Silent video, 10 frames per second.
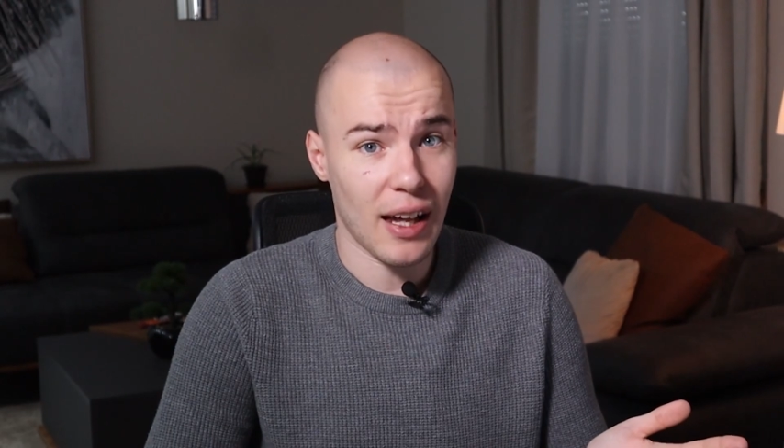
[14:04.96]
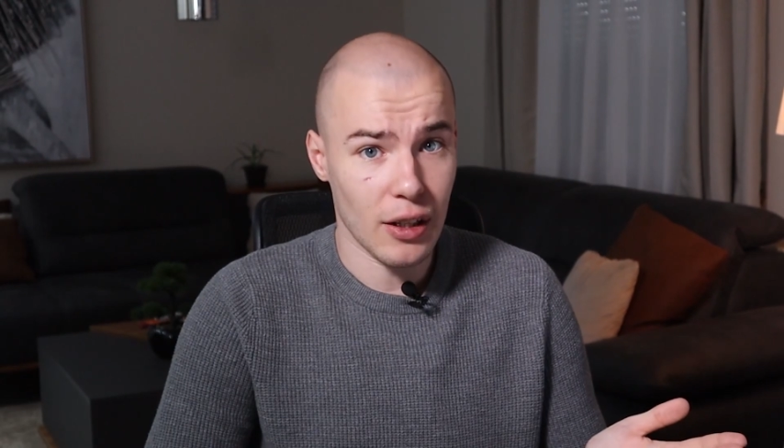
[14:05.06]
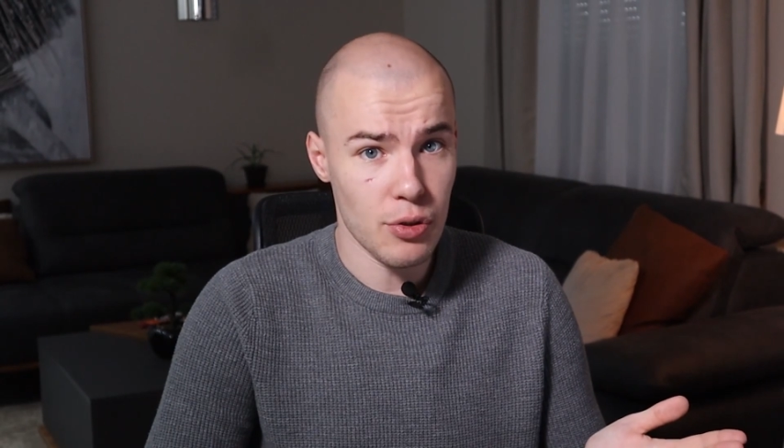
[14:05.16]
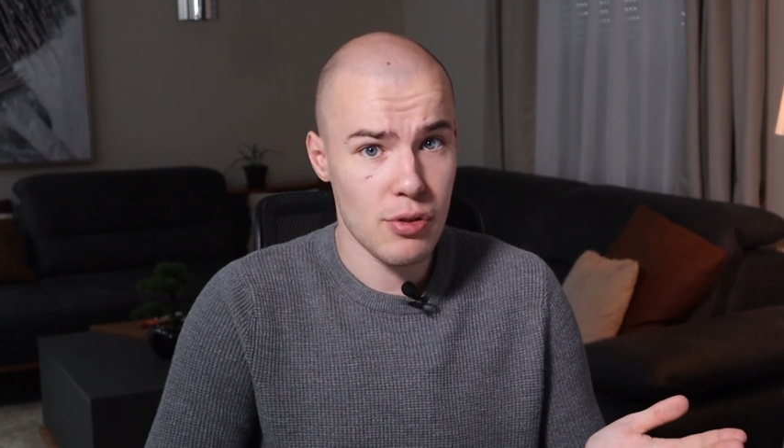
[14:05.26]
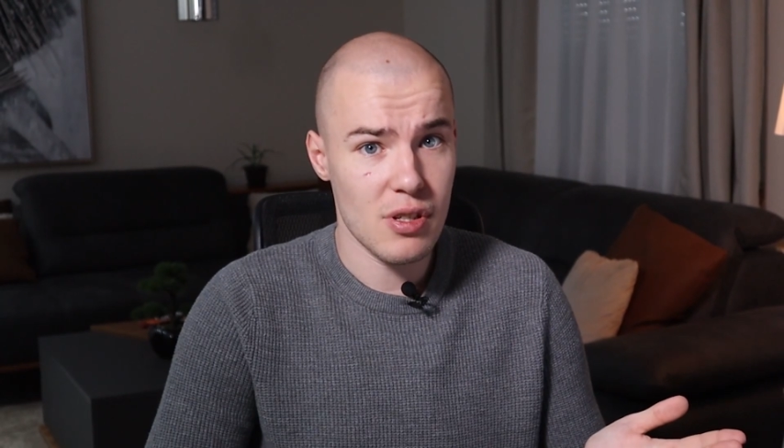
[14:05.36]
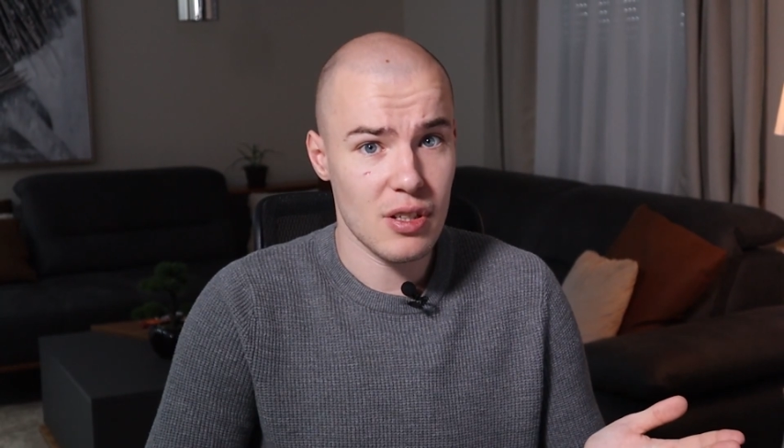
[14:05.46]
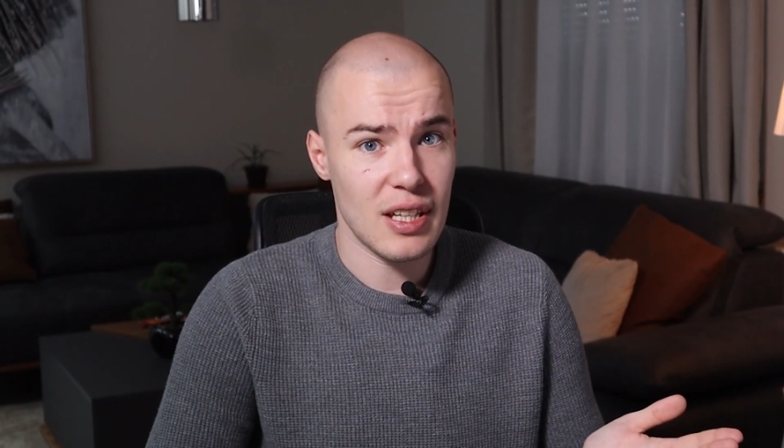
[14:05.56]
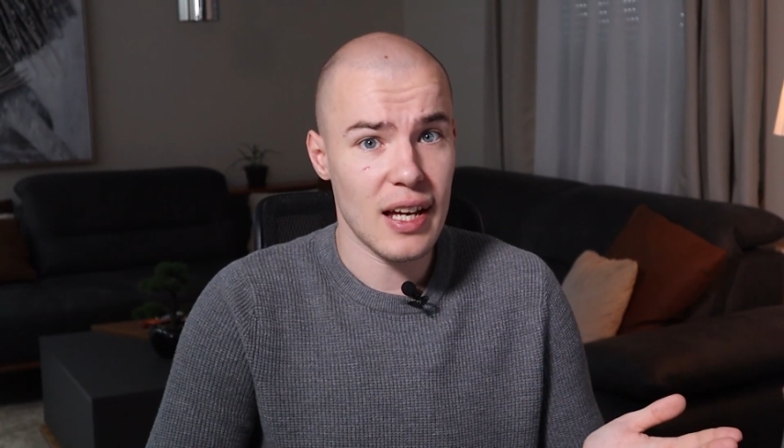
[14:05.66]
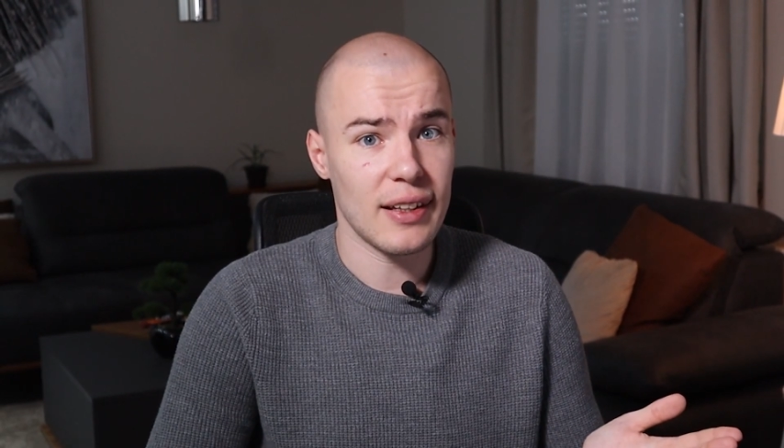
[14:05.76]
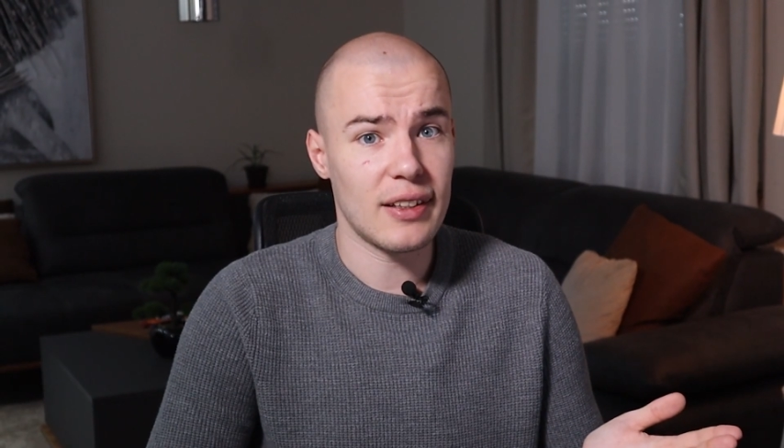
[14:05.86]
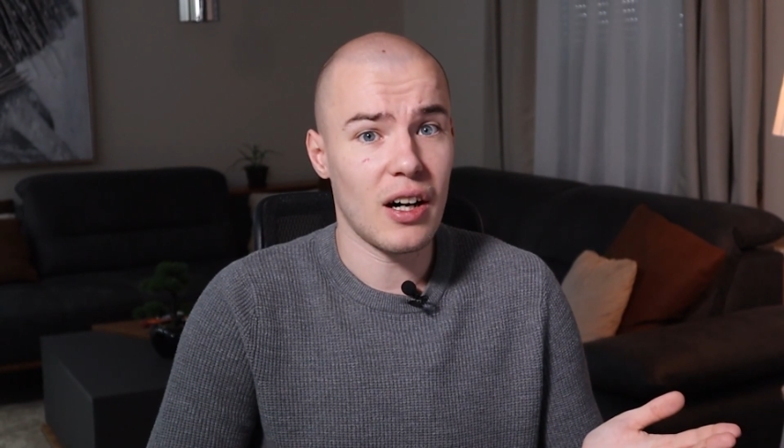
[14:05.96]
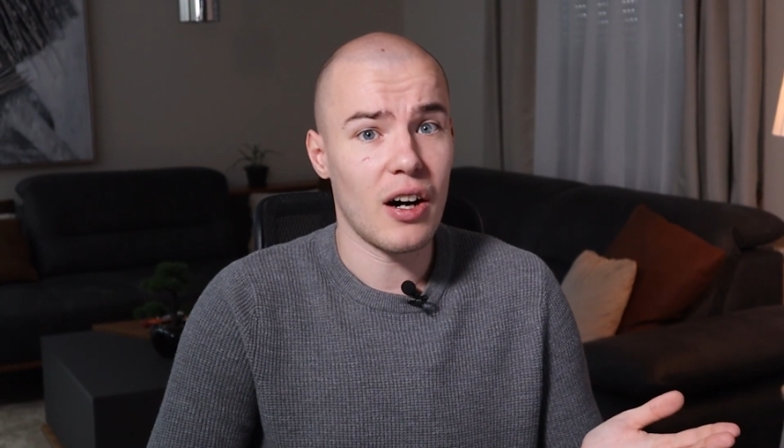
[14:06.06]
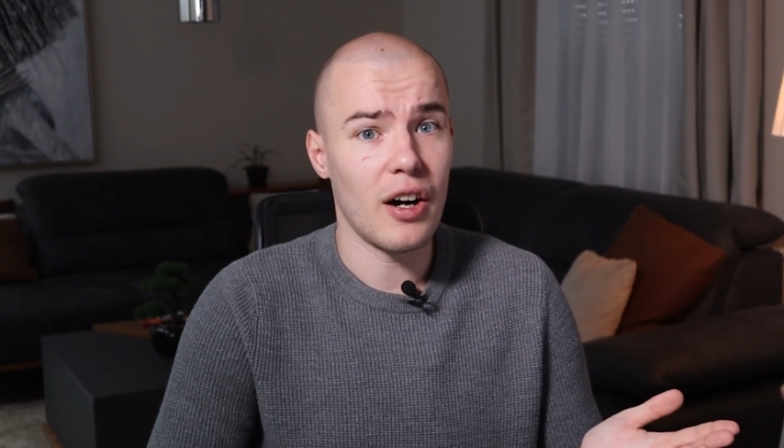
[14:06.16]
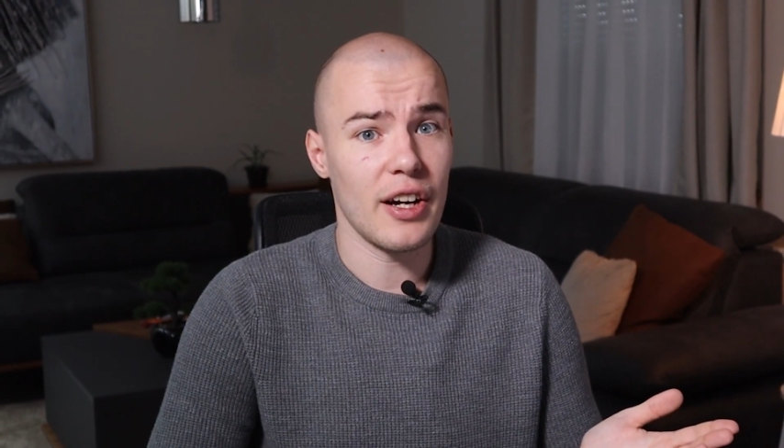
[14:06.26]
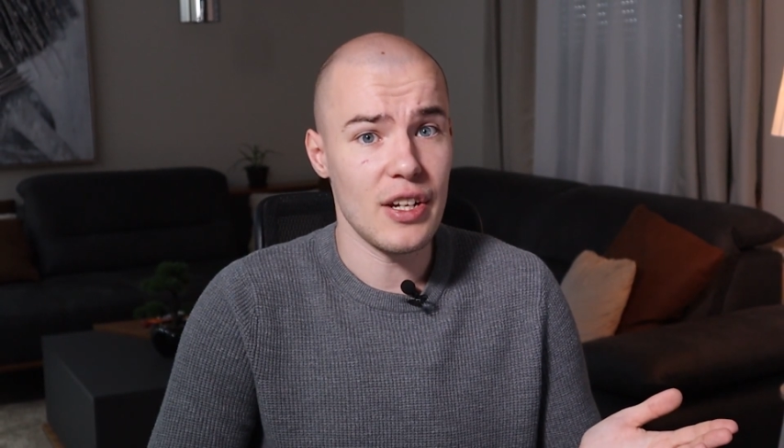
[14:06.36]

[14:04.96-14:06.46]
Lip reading: values that are